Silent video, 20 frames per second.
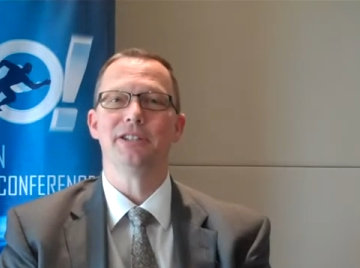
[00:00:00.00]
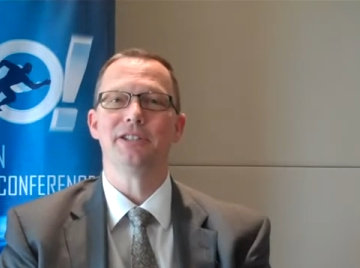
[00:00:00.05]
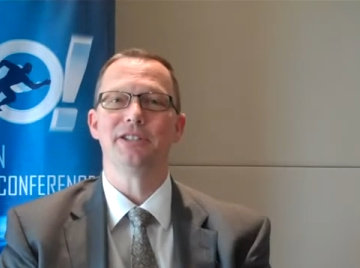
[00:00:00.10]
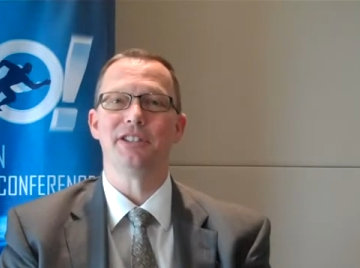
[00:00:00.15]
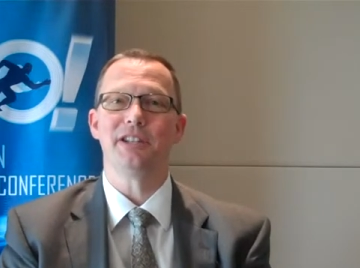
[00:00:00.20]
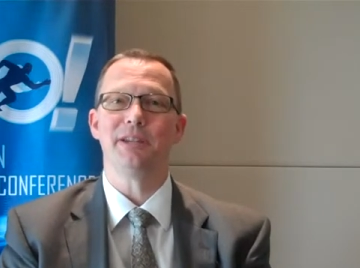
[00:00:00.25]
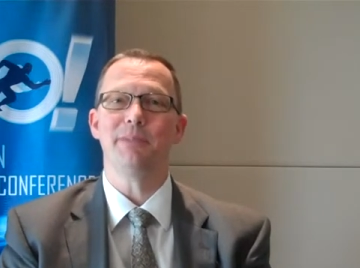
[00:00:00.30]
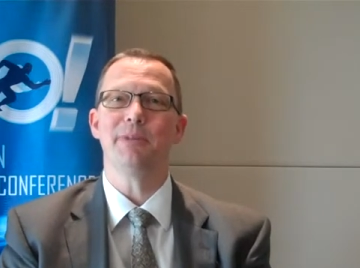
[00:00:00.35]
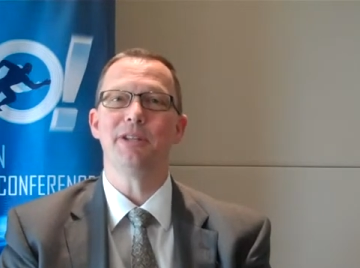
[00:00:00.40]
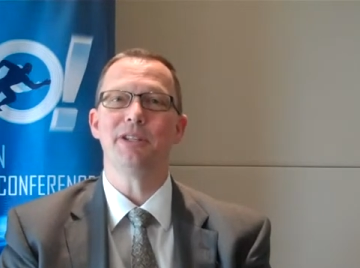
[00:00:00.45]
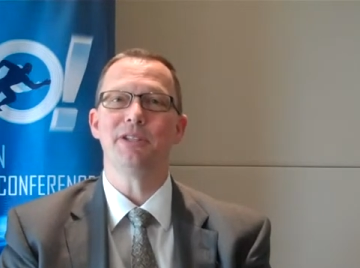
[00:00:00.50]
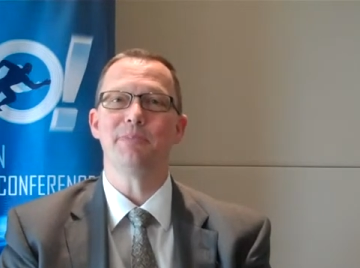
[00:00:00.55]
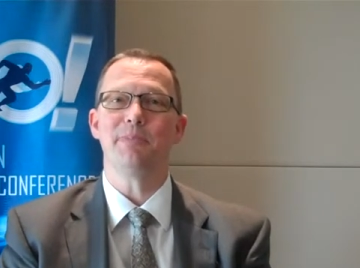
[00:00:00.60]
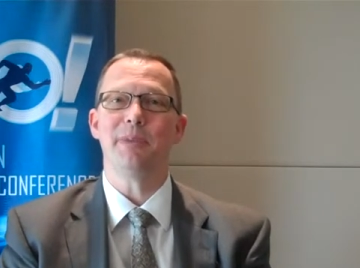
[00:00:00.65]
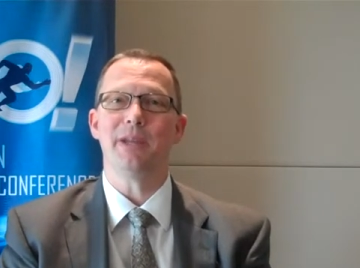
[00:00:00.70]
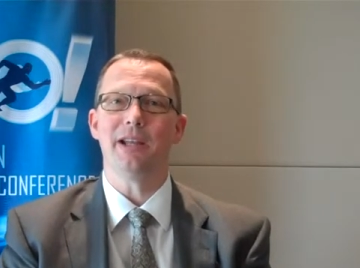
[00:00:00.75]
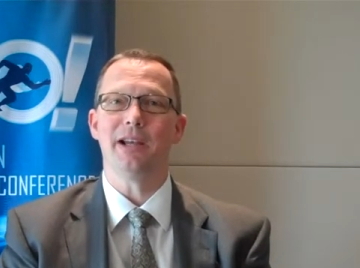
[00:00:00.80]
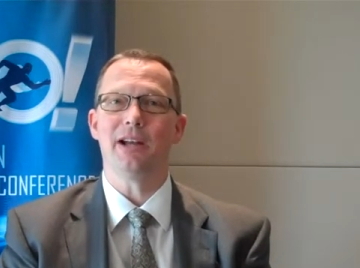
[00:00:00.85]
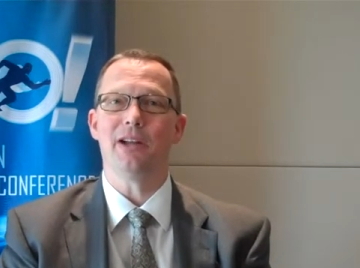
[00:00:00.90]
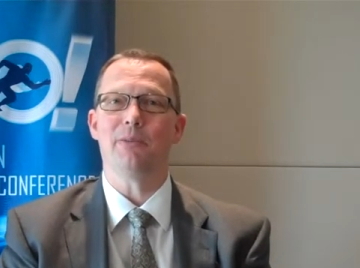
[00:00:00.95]
Siemens
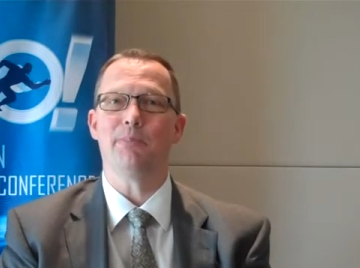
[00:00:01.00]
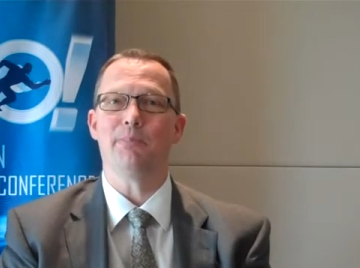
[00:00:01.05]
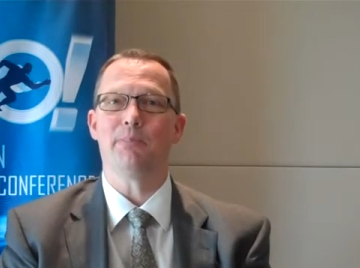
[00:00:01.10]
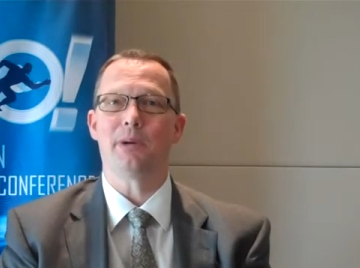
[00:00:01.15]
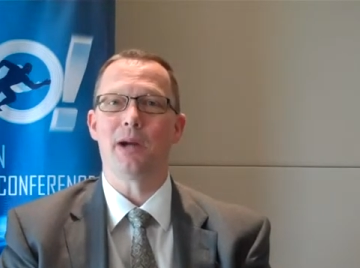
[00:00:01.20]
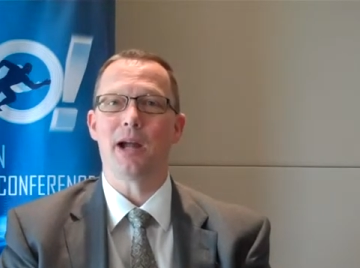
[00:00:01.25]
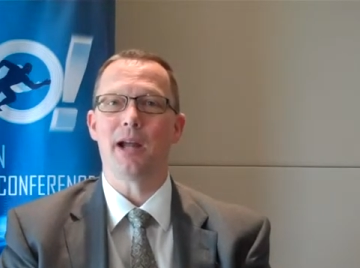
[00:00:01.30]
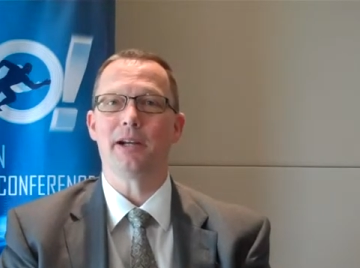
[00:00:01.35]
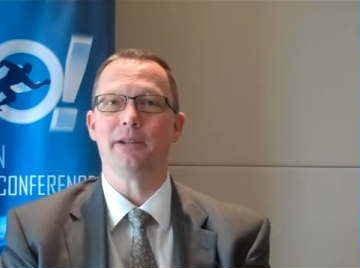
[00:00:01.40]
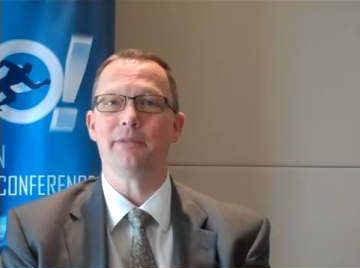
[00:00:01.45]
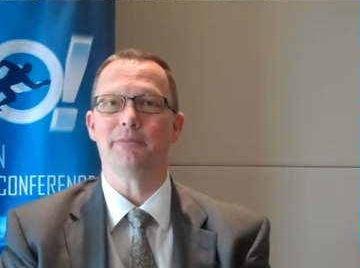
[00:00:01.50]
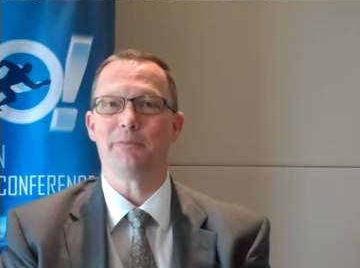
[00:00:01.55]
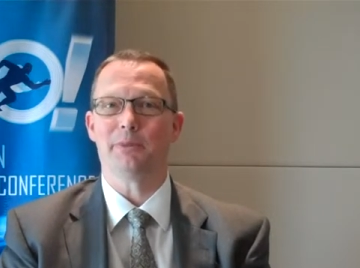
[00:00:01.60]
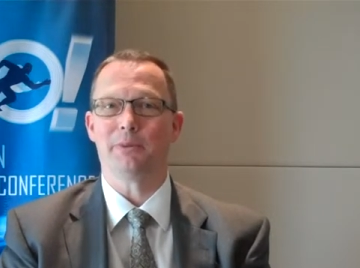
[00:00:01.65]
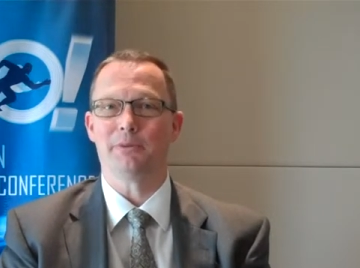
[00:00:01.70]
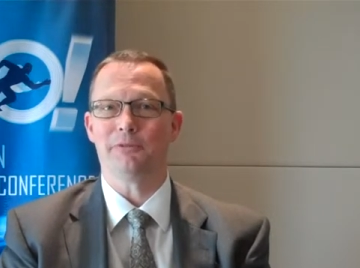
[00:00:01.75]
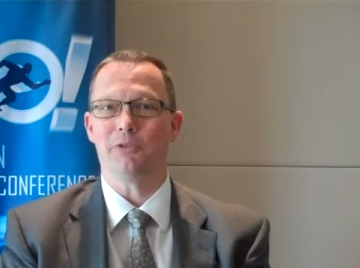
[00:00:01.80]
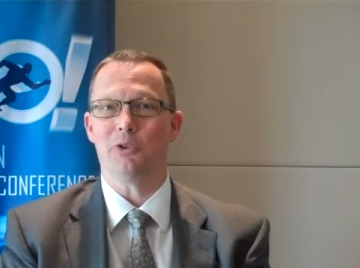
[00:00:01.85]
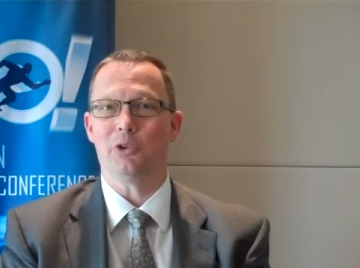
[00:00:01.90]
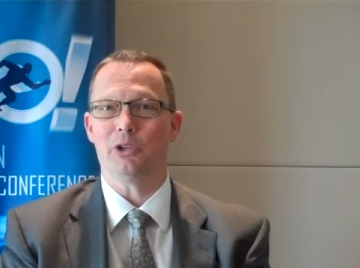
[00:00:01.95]
PL product
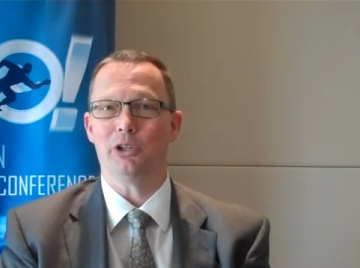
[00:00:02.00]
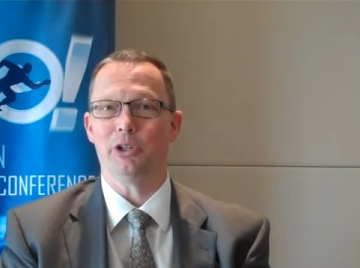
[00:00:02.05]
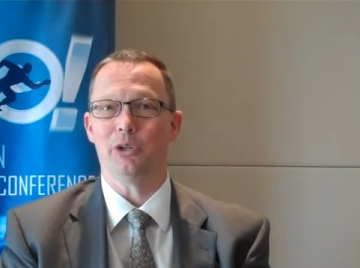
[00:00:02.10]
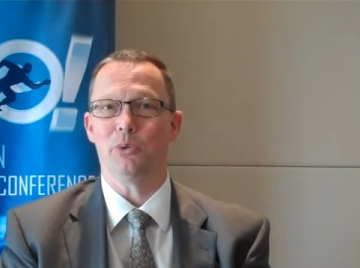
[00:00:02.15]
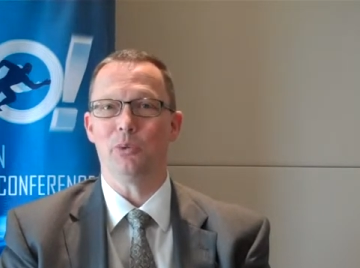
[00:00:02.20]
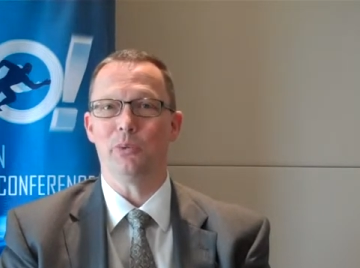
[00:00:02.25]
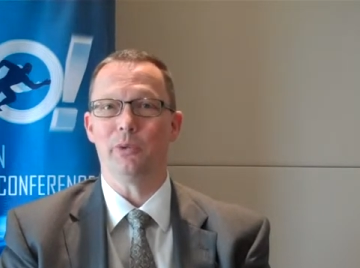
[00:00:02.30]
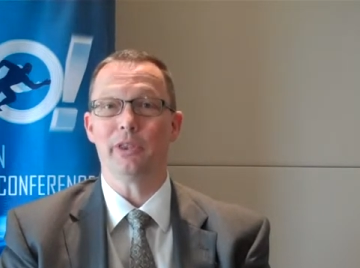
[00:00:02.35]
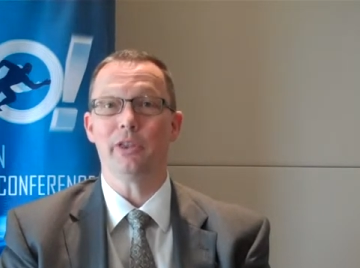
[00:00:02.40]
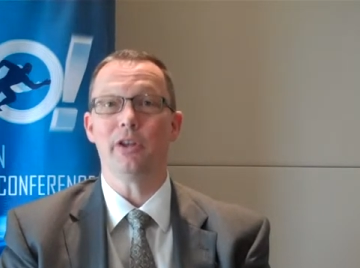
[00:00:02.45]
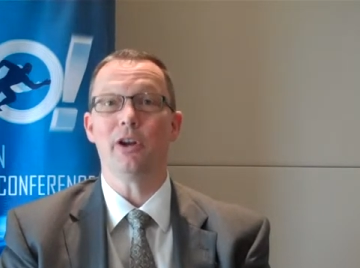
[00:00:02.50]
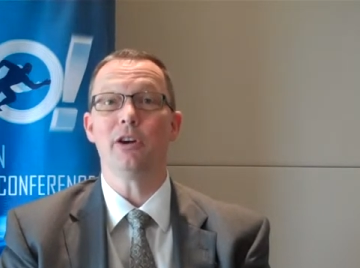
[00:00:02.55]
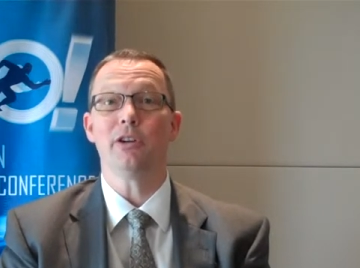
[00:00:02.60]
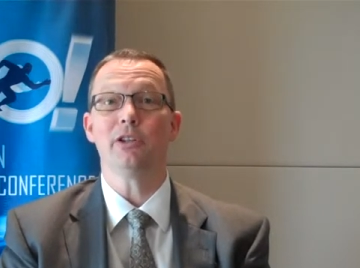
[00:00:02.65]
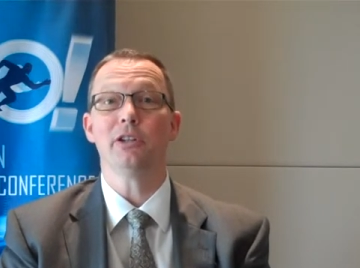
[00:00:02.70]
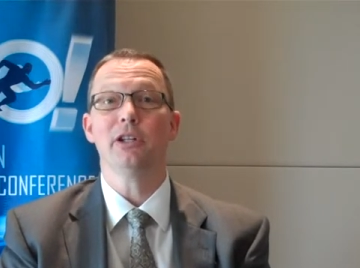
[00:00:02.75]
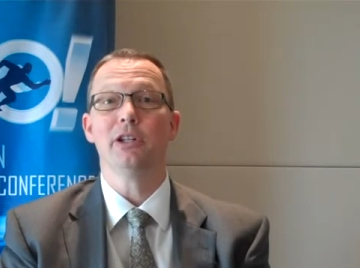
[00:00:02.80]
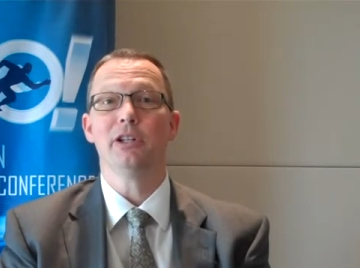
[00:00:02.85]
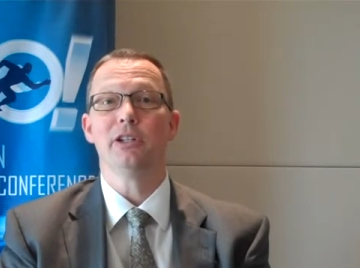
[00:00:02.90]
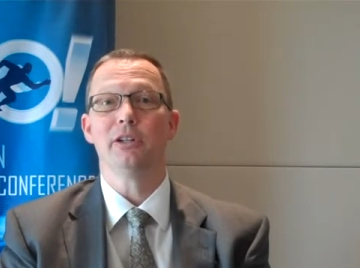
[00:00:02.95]
portfolio with
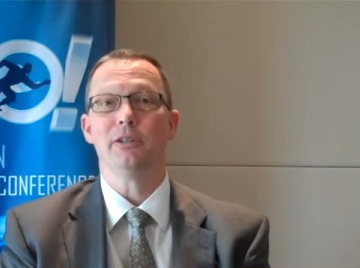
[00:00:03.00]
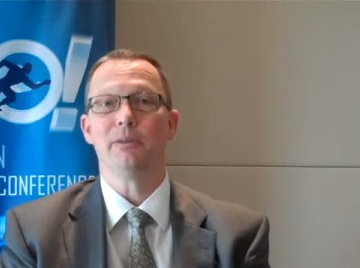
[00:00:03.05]
our